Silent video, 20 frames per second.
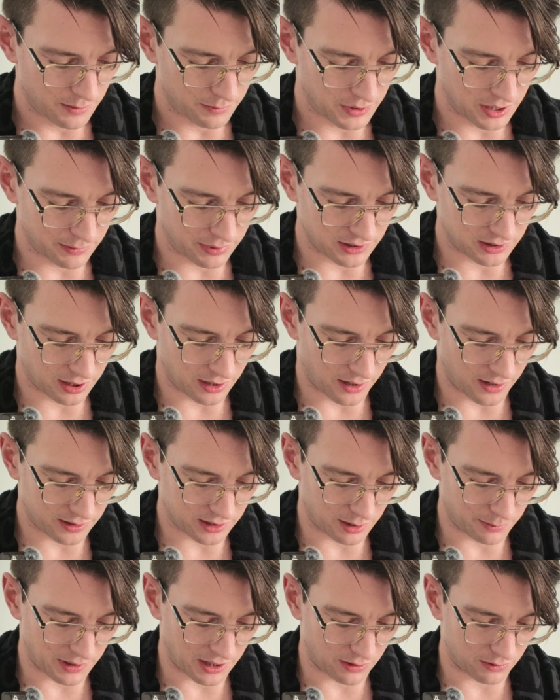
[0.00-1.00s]
People
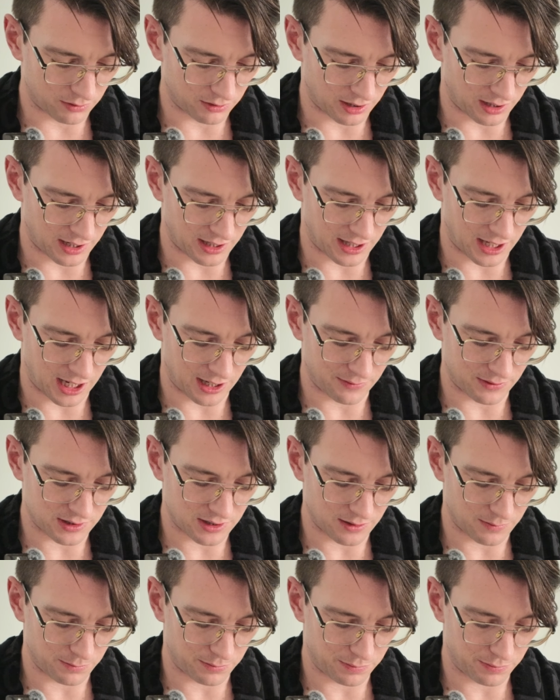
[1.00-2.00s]
talked about the
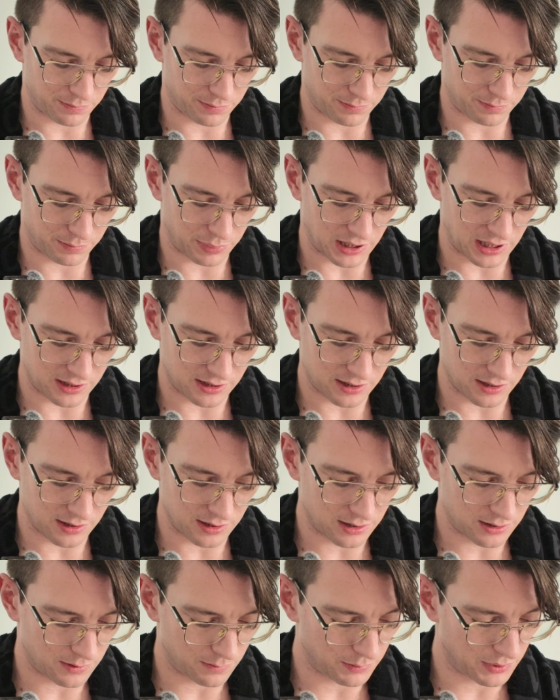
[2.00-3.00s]
Davison
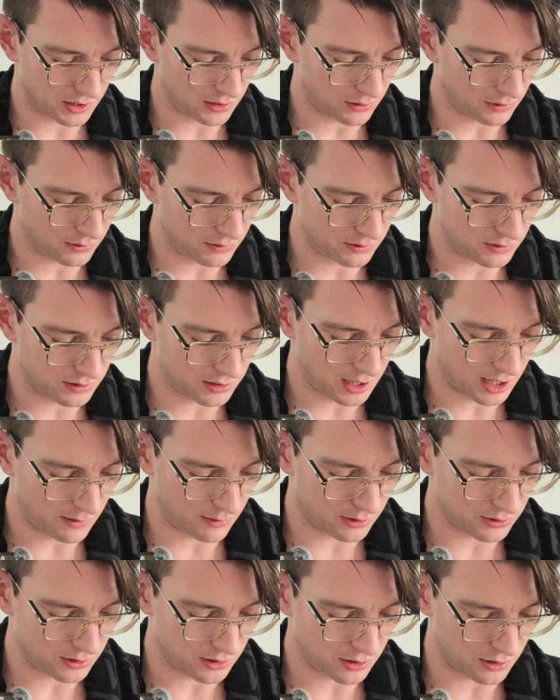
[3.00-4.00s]
pieces because they
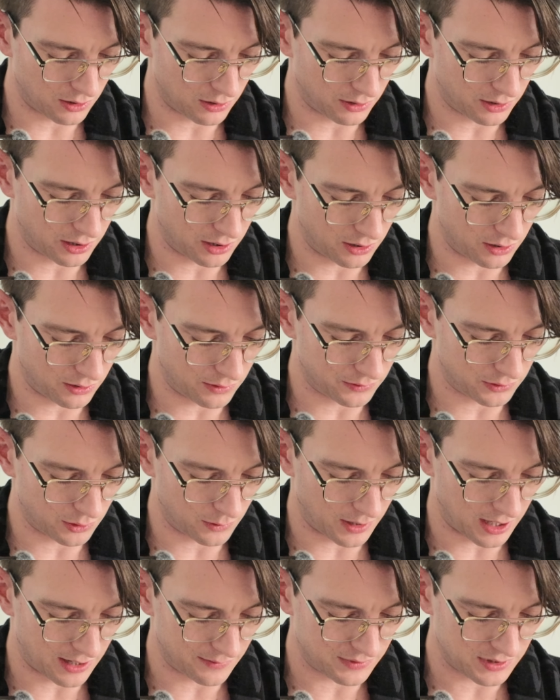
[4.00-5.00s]
were just lucky enough
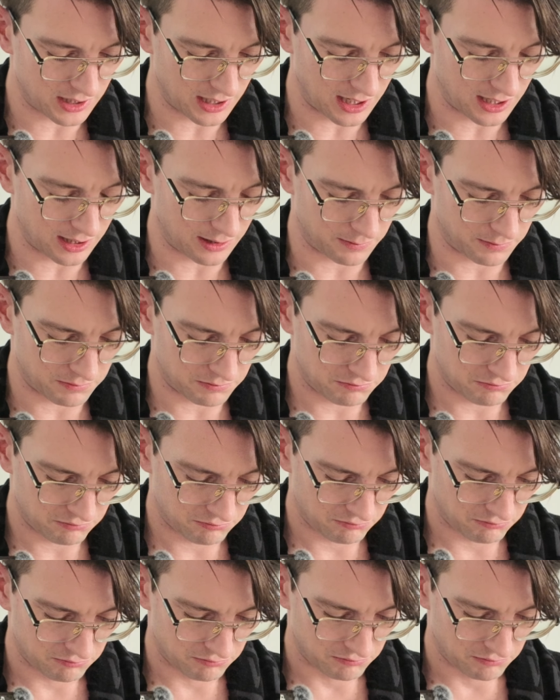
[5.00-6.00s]
to have seen them.
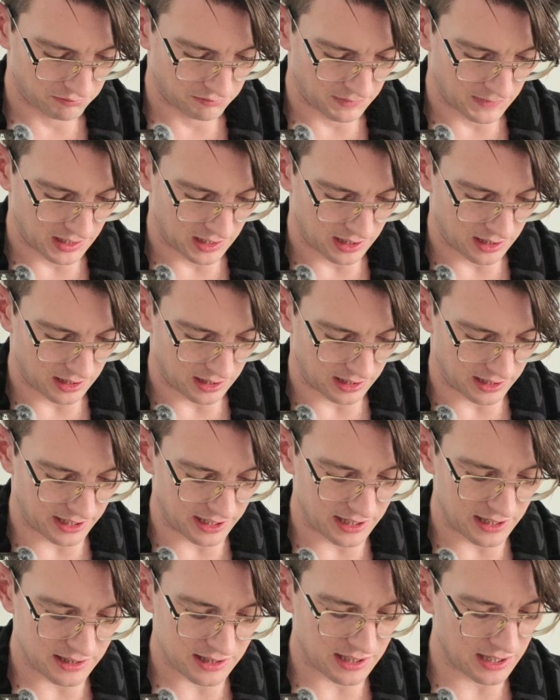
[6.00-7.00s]

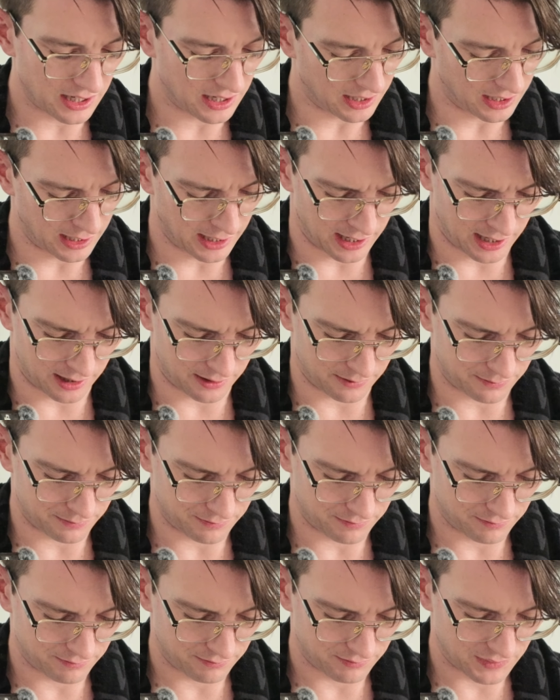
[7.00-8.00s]
Lee Sinclair
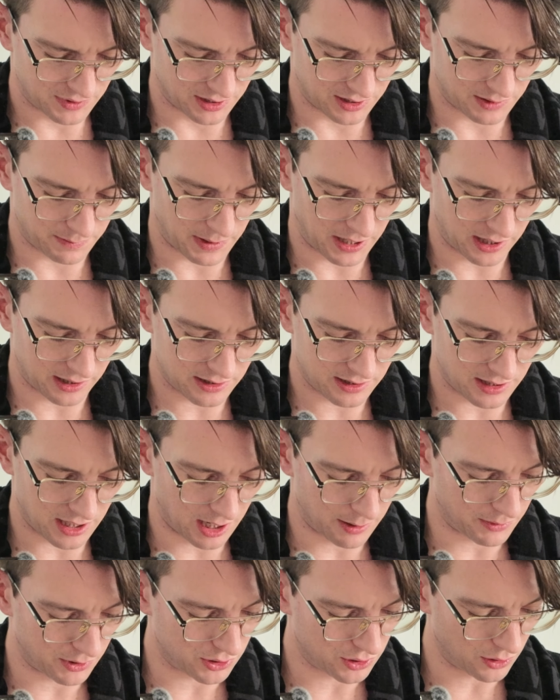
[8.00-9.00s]
suspects
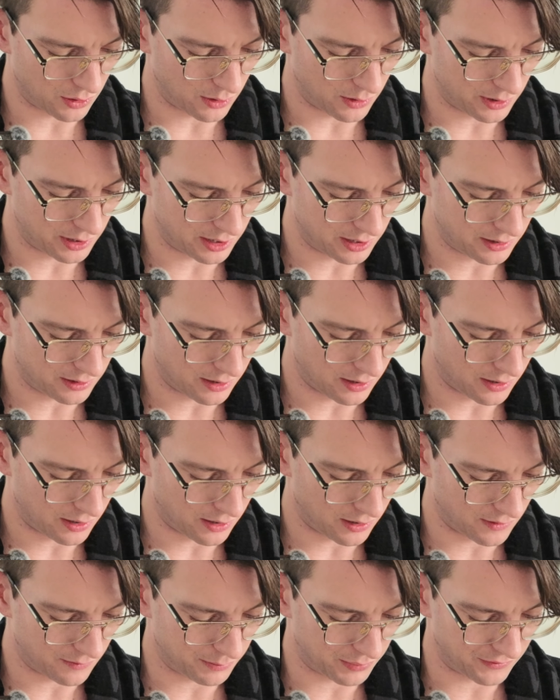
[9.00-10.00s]
a majority
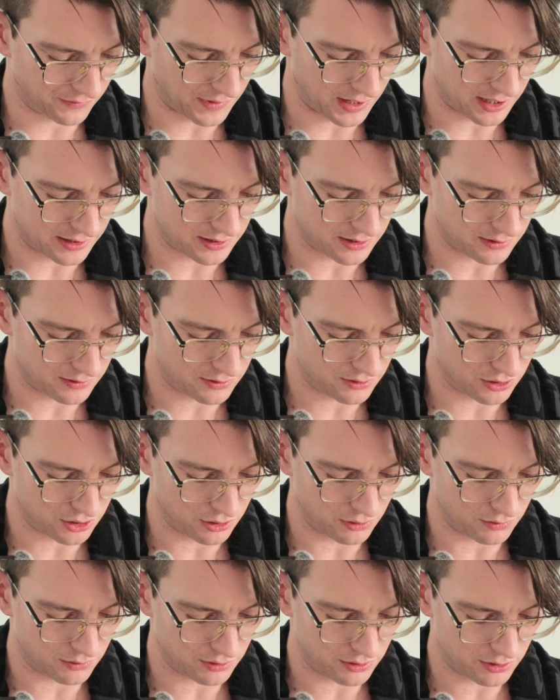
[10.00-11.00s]
of professors,
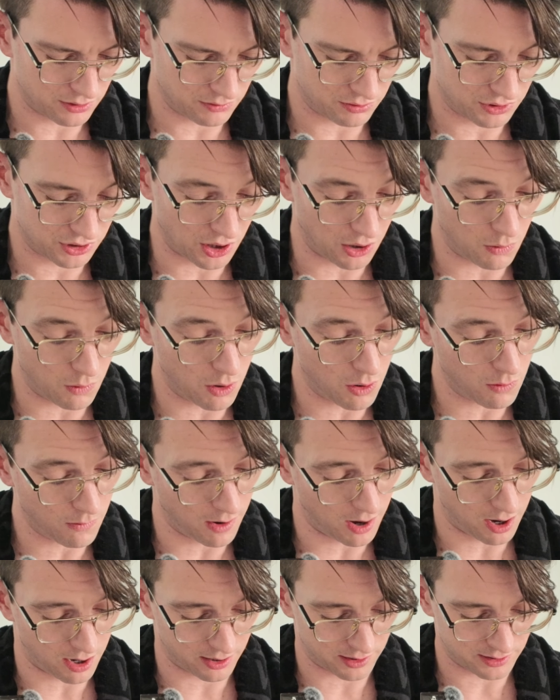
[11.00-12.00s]
students, Soho
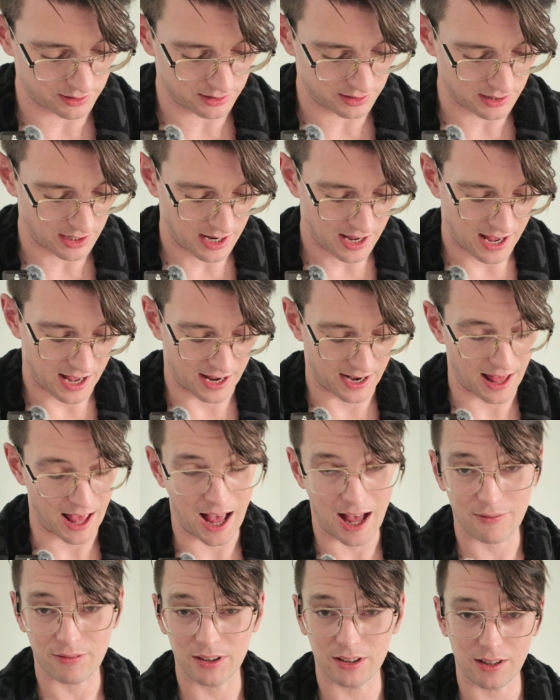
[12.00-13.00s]
artists, and
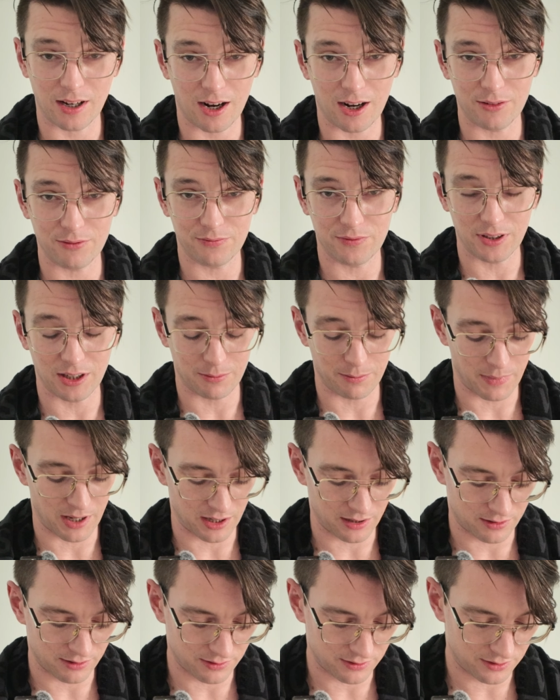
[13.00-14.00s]
avant-garde
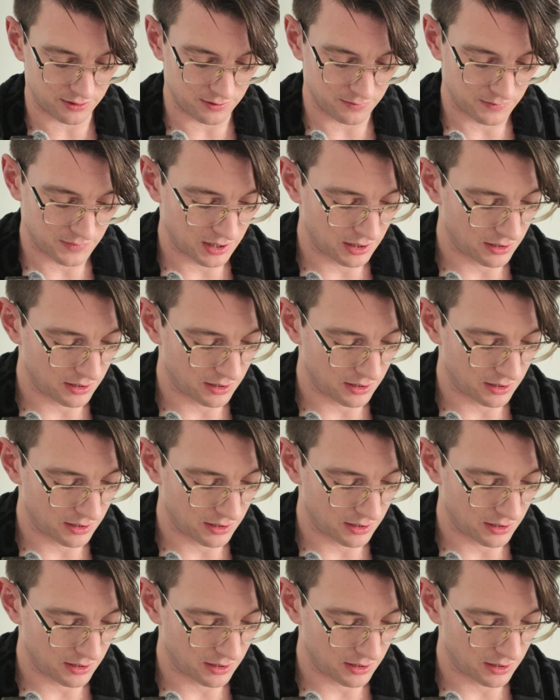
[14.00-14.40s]
filmmakers